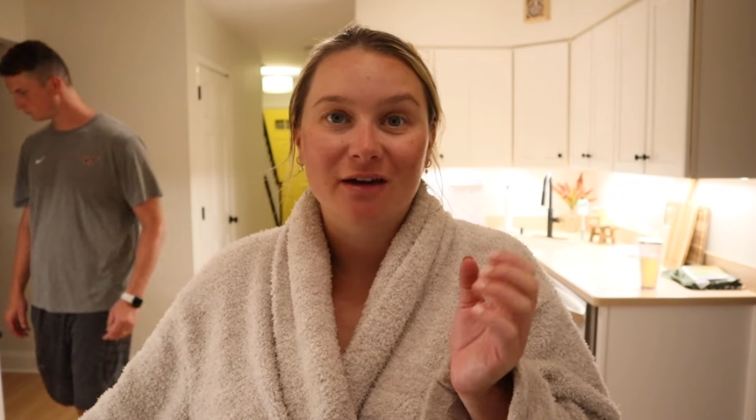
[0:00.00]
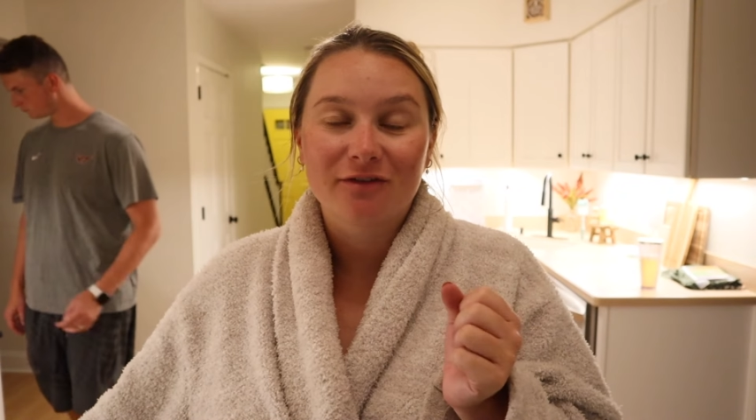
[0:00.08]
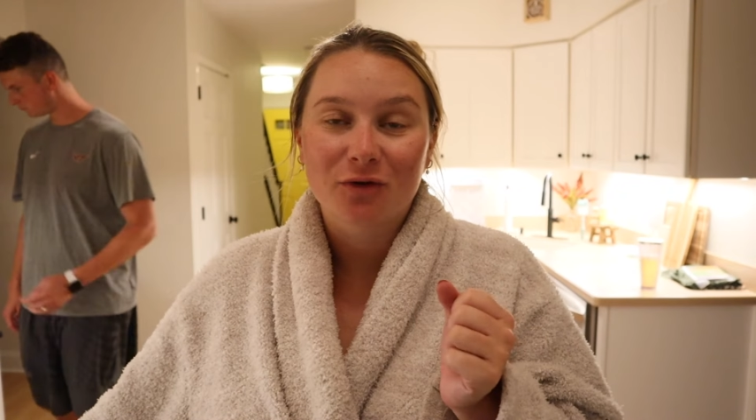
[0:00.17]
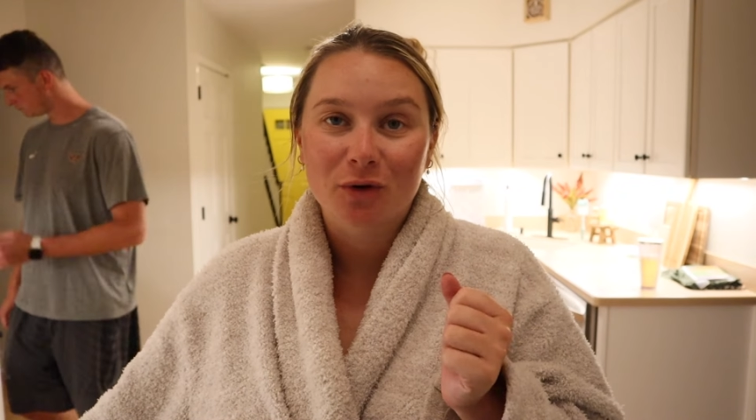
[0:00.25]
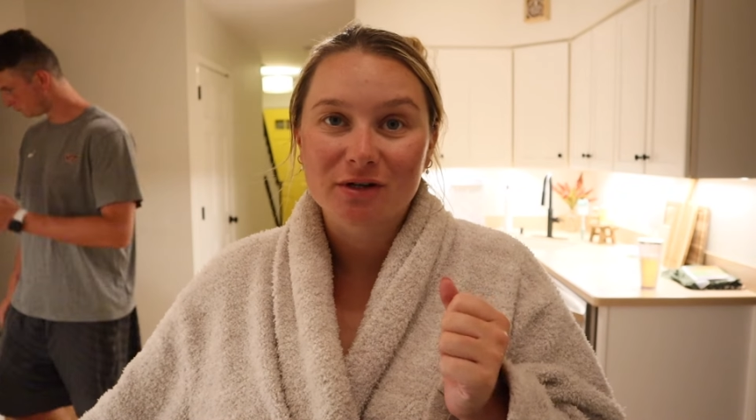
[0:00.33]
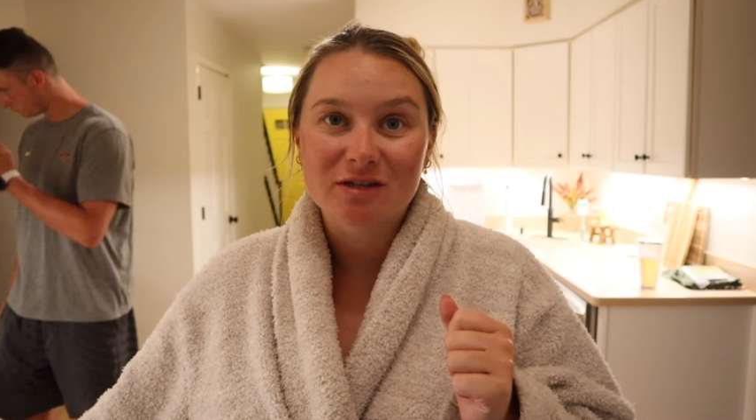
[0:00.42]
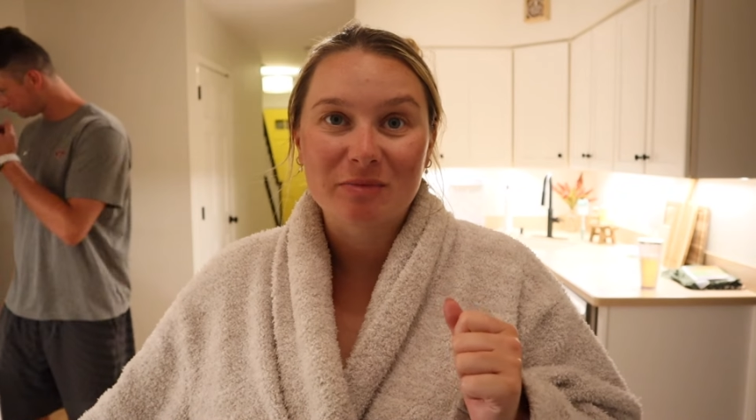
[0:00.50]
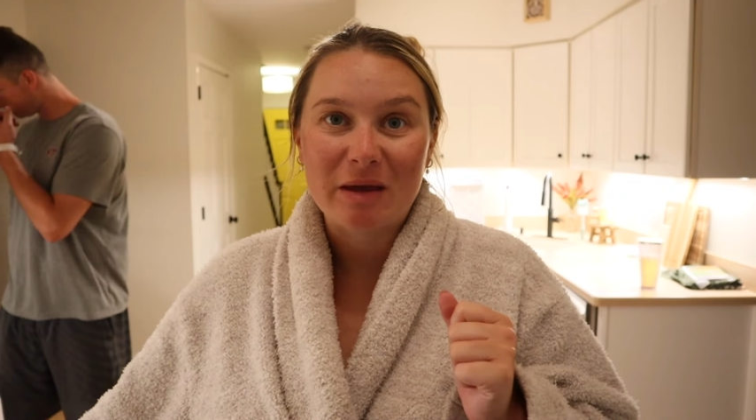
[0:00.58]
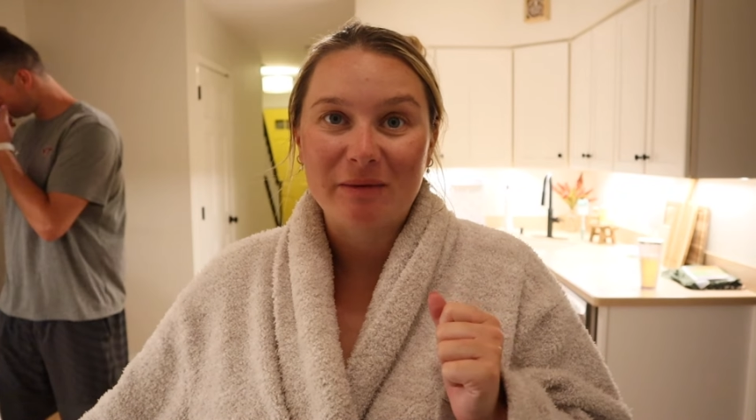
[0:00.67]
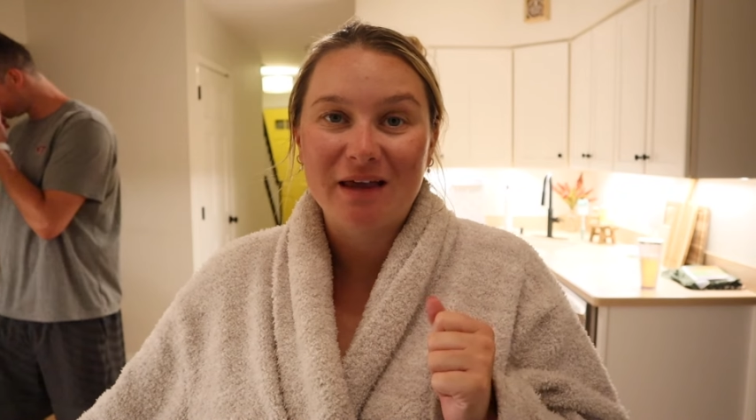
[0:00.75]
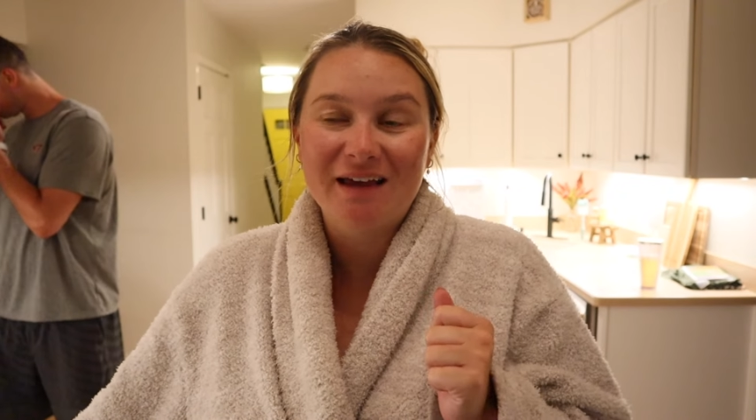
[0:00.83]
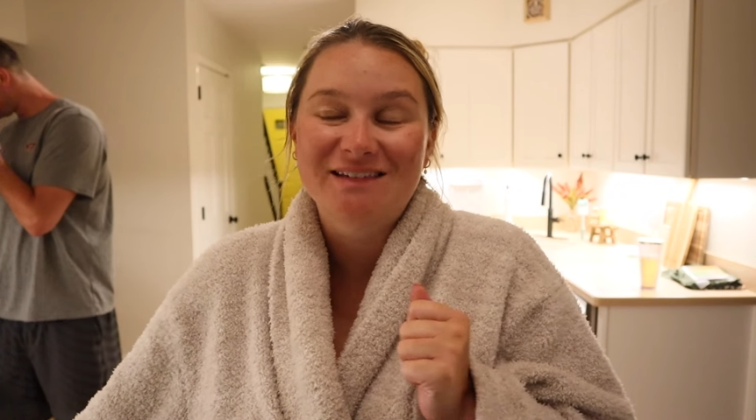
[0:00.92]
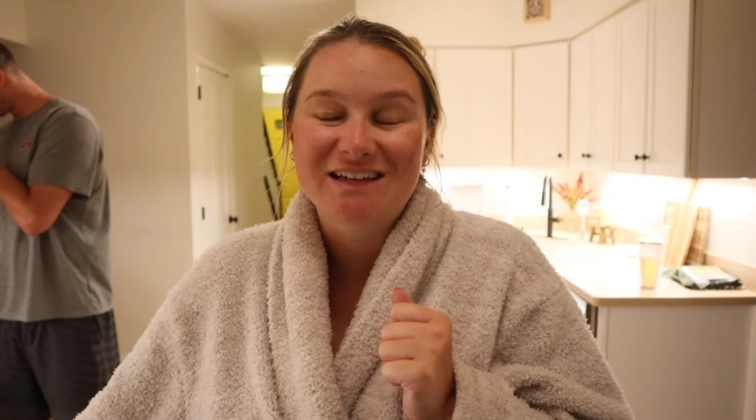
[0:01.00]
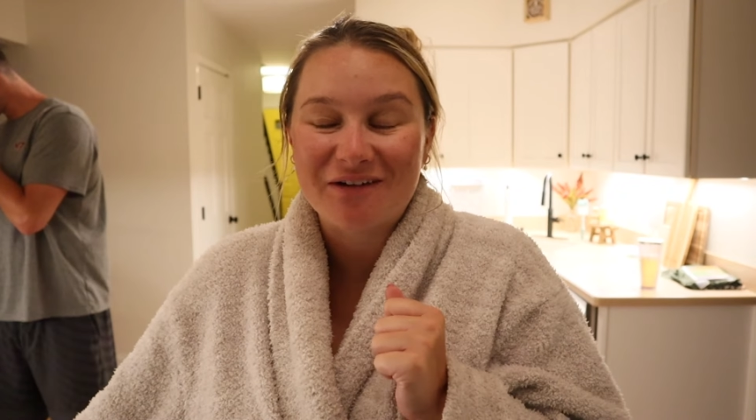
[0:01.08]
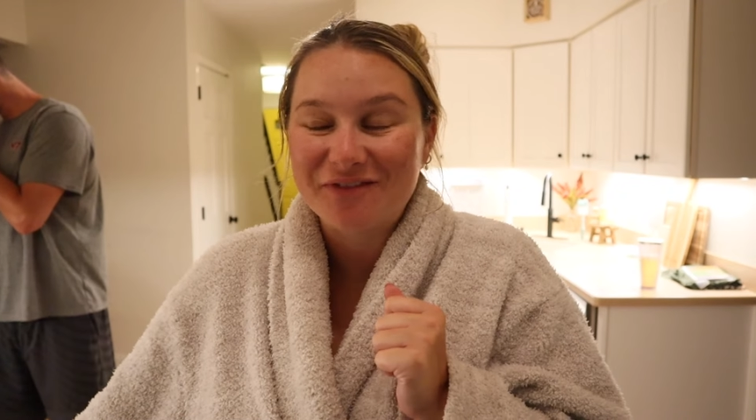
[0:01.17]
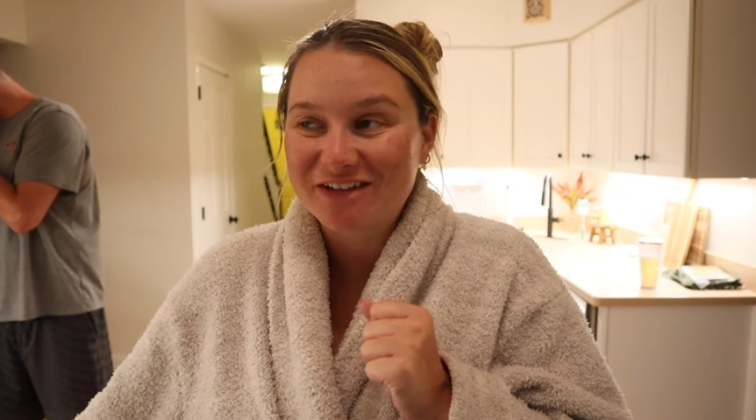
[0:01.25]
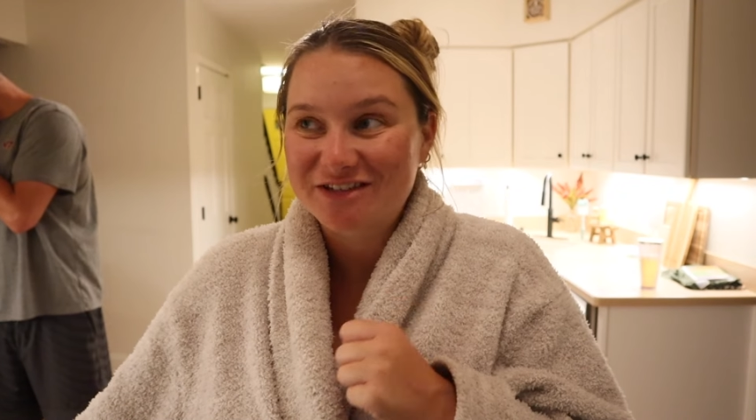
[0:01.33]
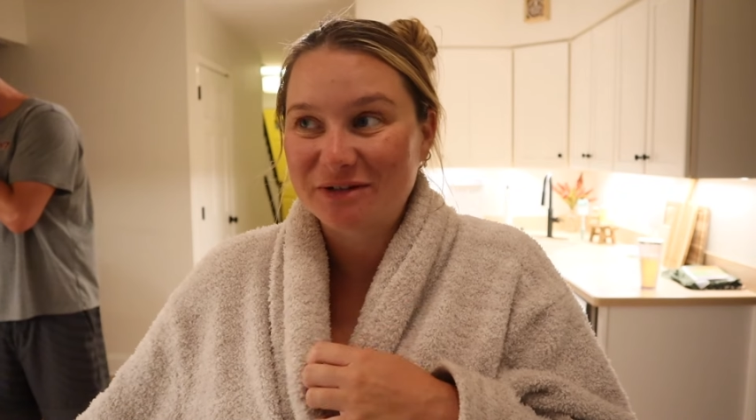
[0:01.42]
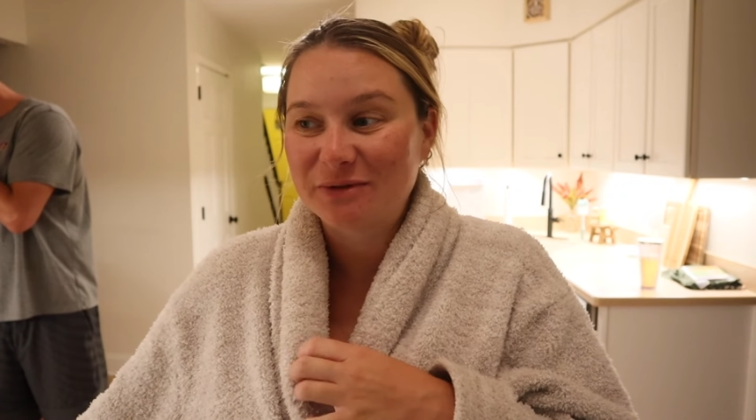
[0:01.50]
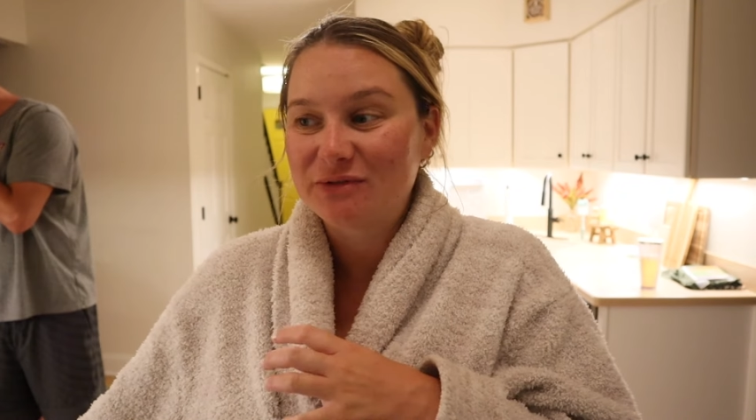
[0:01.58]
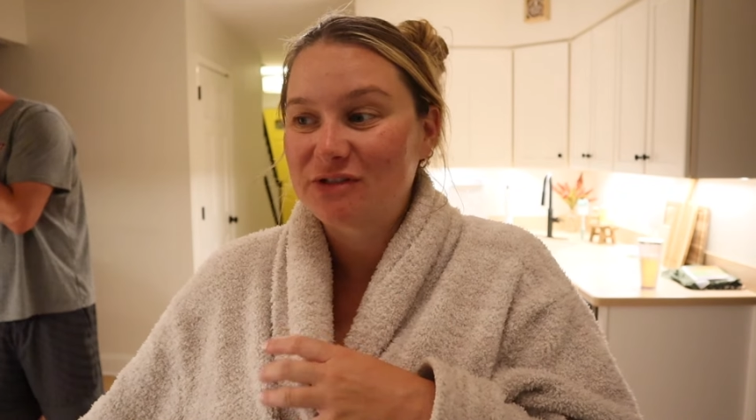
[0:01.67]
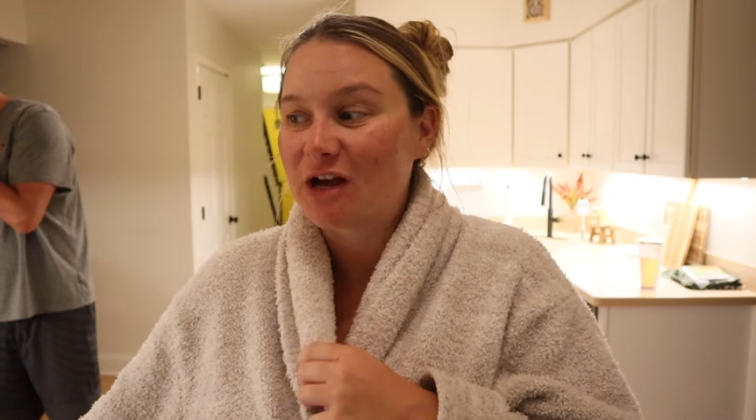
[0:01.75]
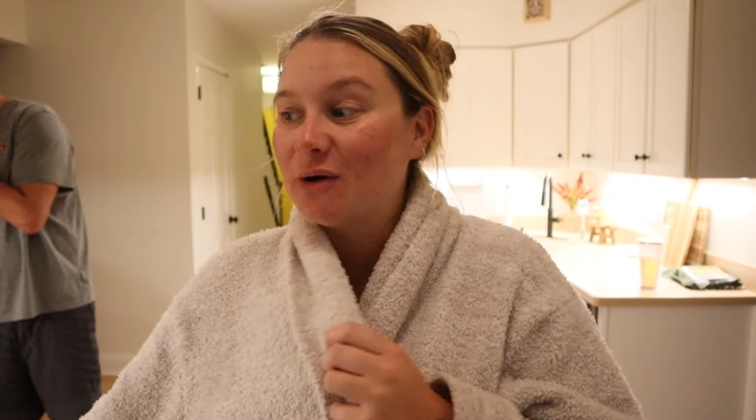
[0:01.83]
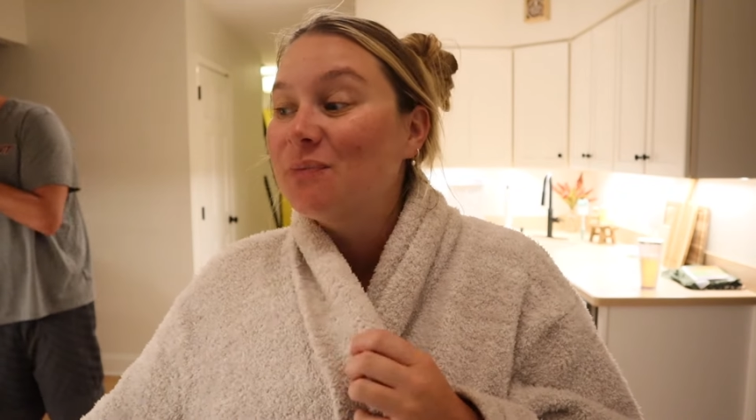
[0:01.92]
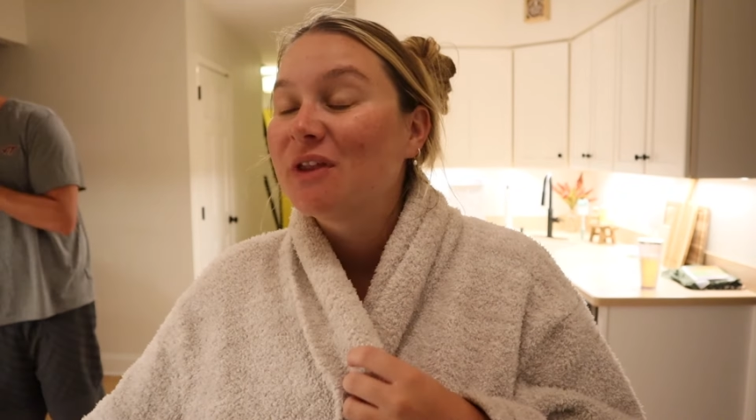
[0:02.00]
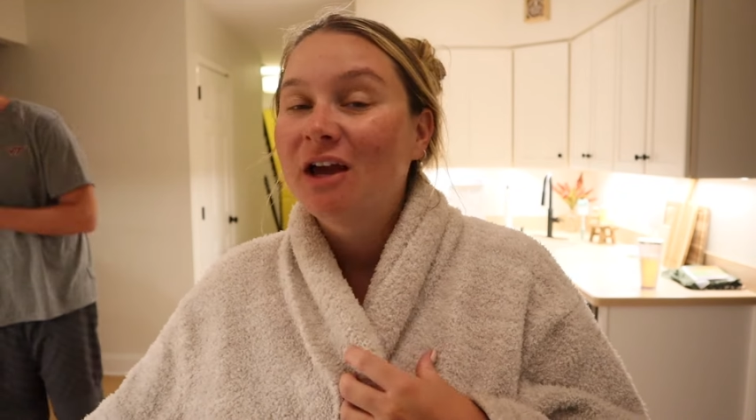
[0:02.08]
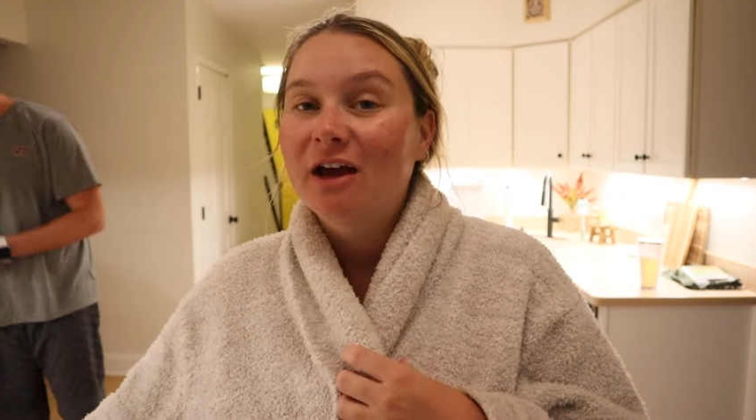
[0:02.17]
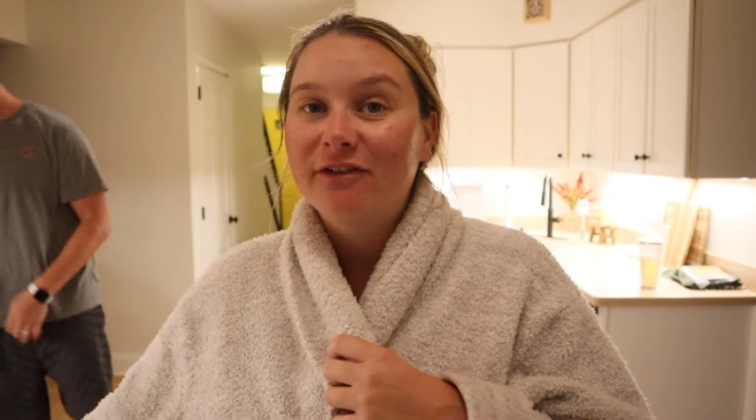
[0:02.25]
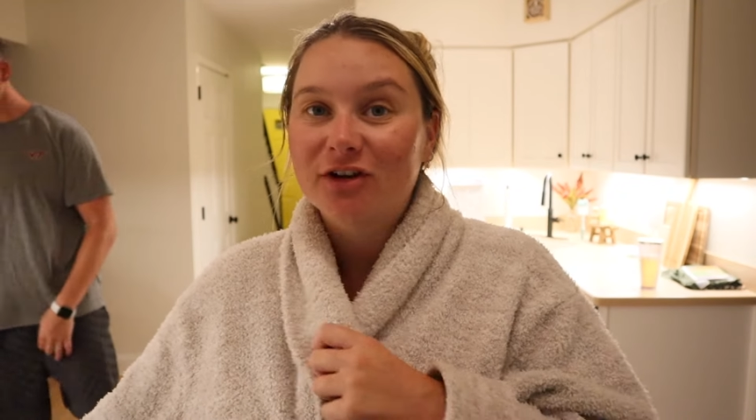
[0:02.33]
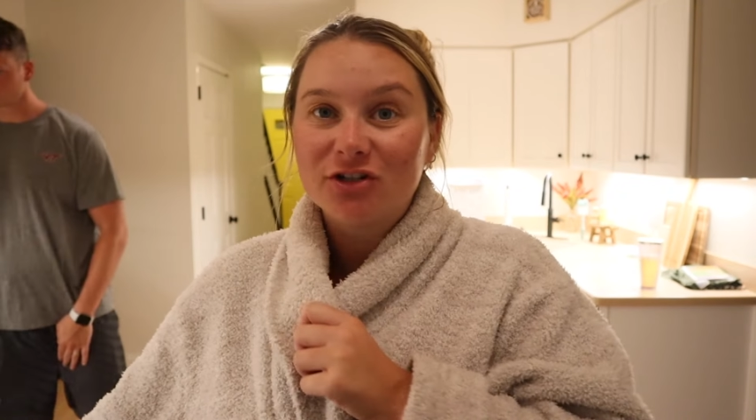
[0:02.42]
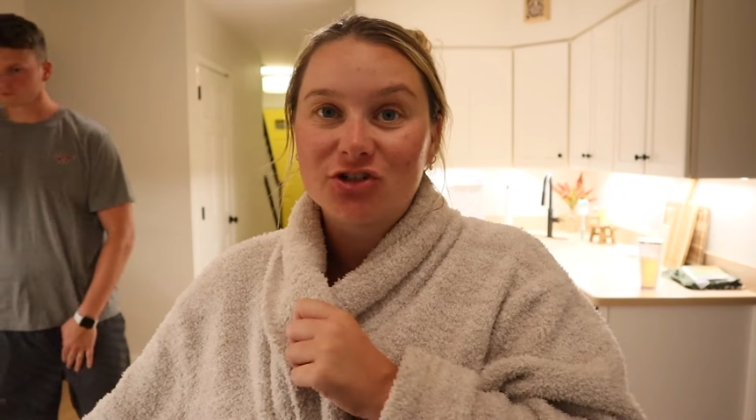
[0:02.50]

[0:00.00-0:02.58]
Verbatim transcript: Of course the baby is coming soon, so if you're